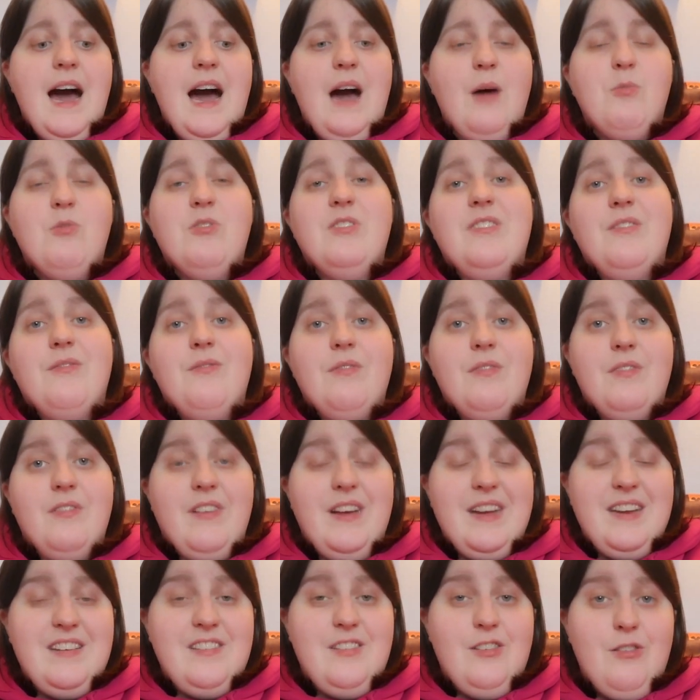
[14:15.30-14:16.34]
I would
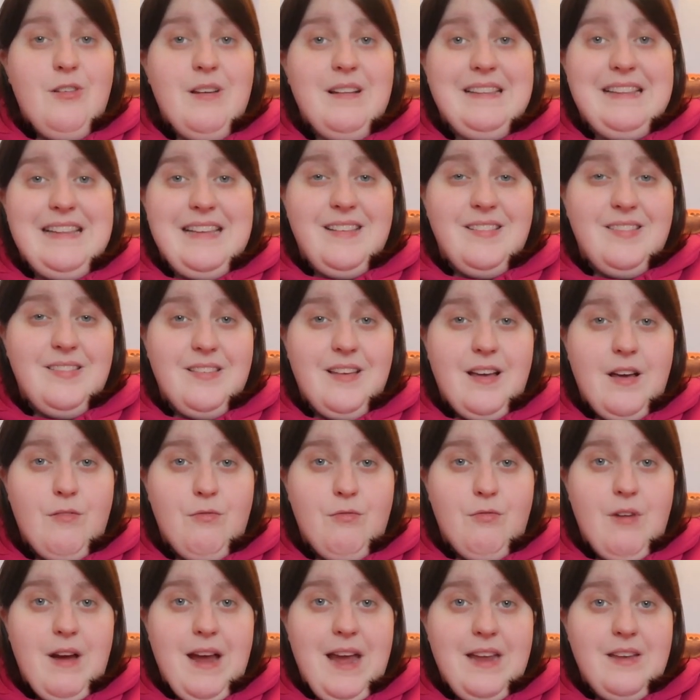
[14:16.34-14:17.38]
like to at least
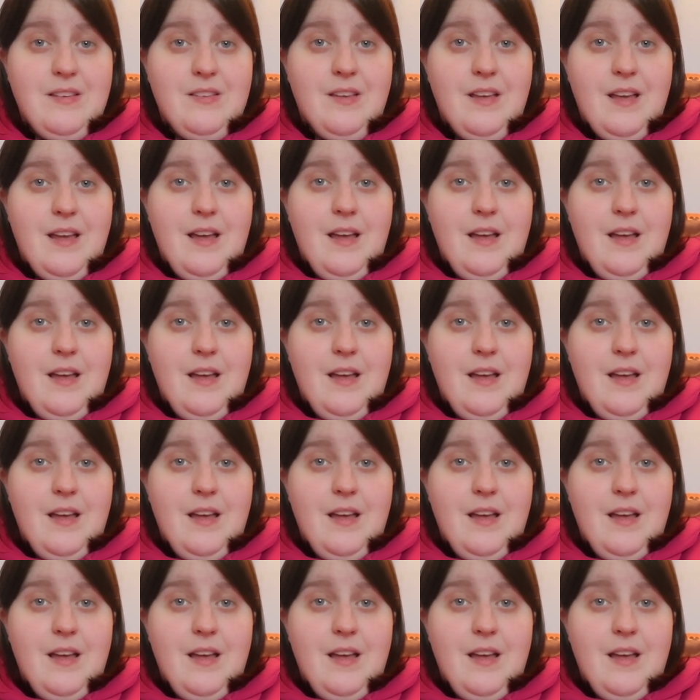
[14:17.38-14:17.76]
have read